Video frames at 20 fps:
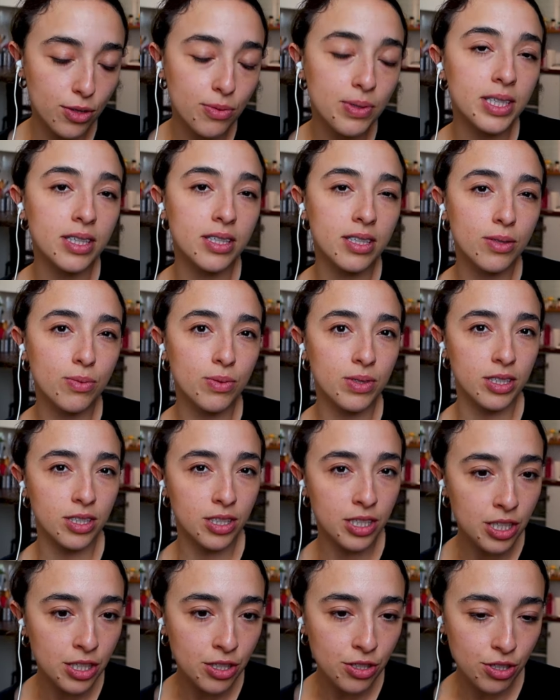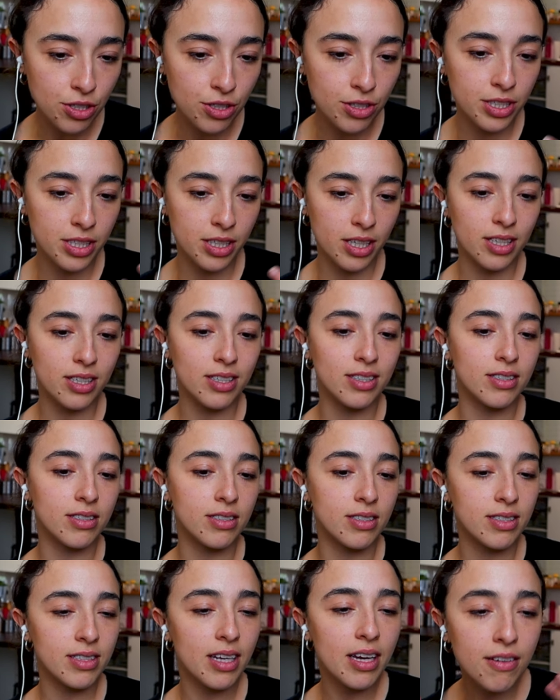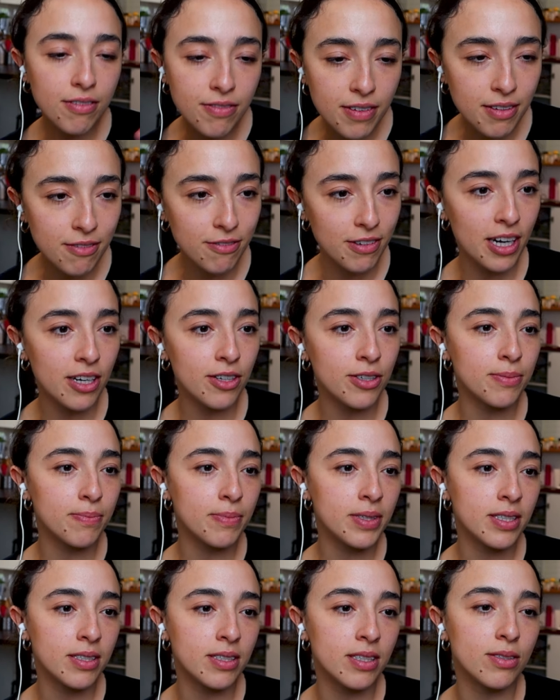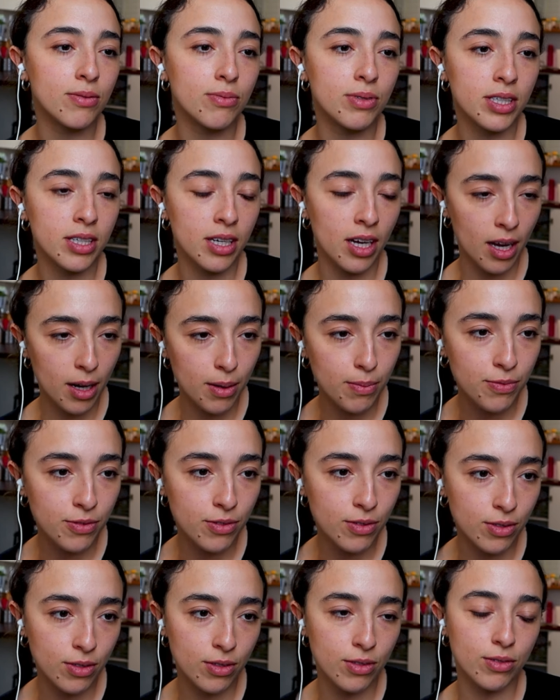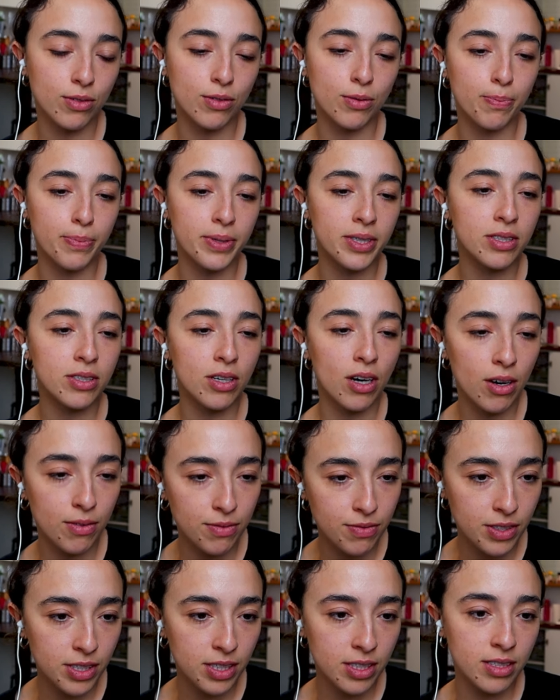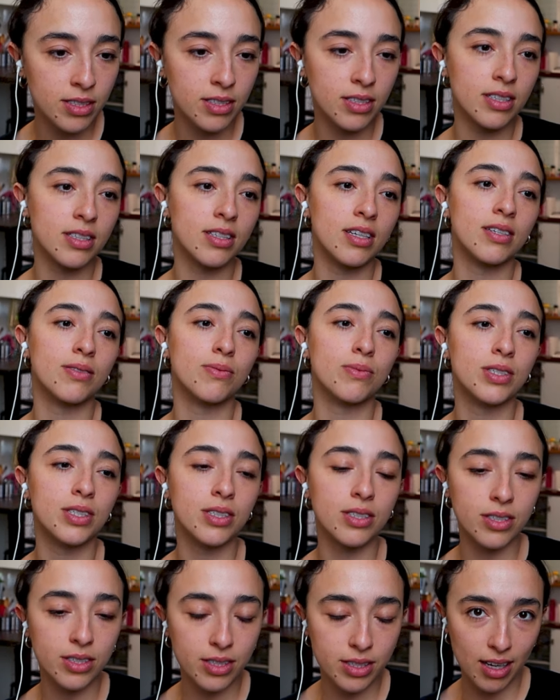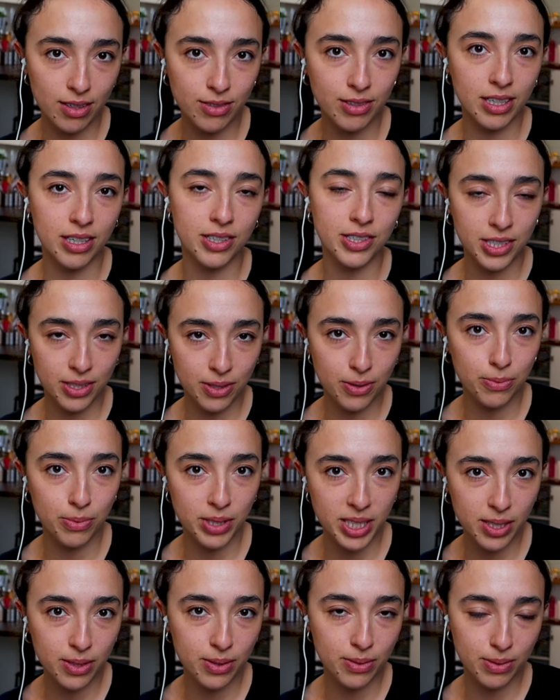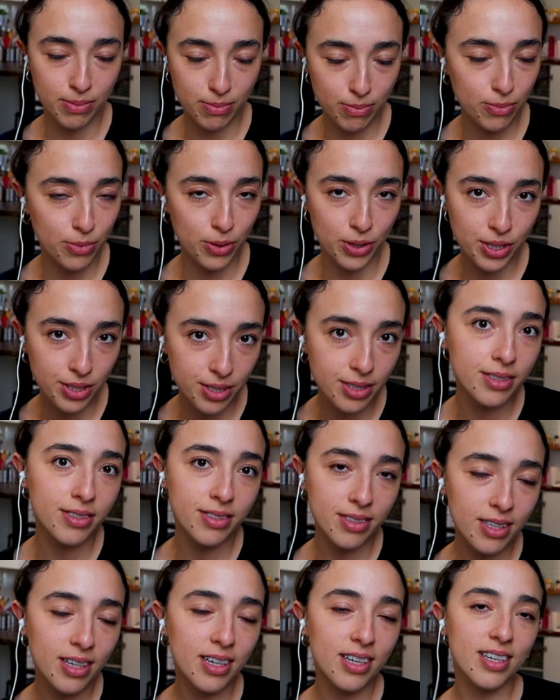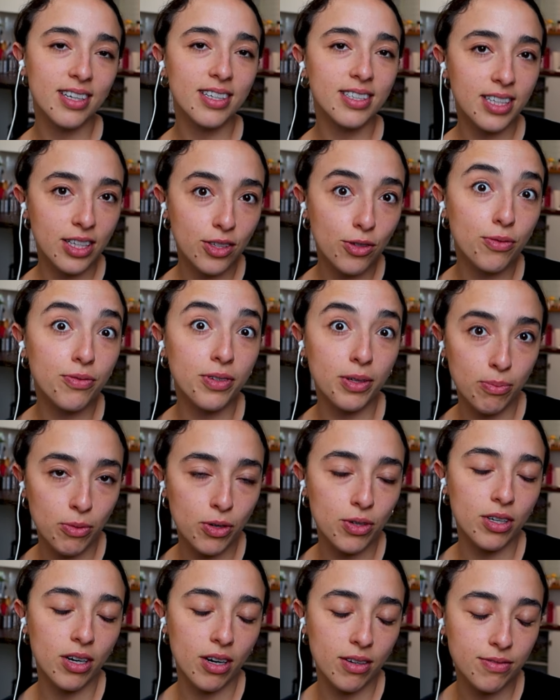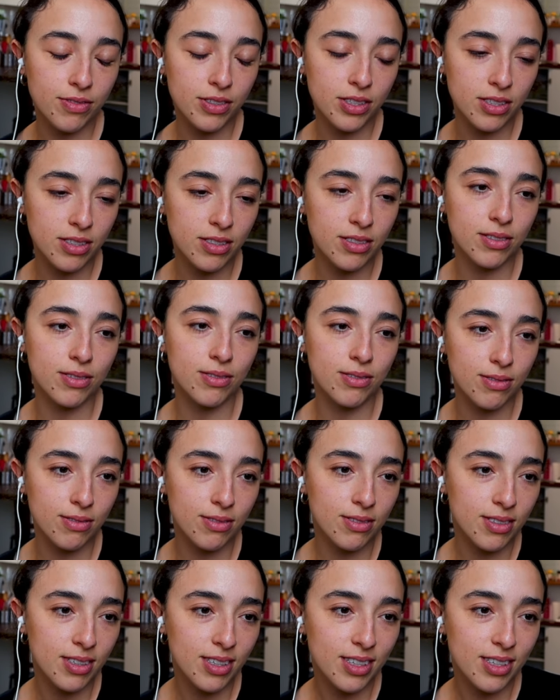Doing this with a teacher and like in a safe environment is really helpful because you build confidence, and then when you're out there in the real world, then you feel more confident to